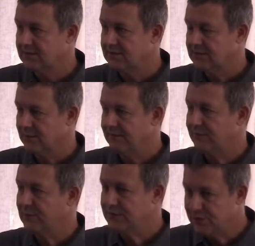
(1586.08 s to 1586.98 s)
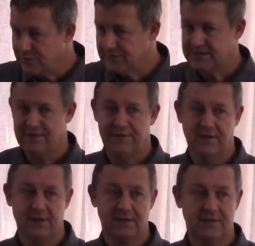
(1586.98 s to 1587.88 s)
So even if we do suffer,
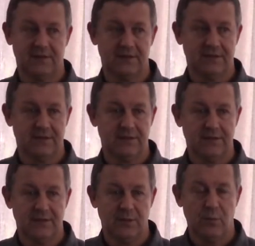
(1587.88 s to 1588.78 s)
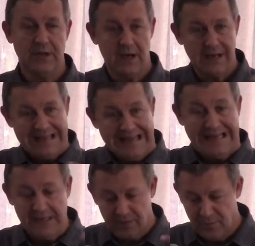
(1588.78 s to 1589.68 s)
we are
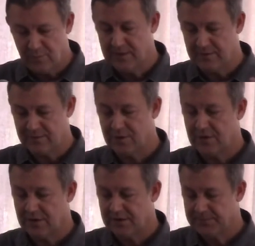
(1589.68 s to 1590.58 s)
in the will of God.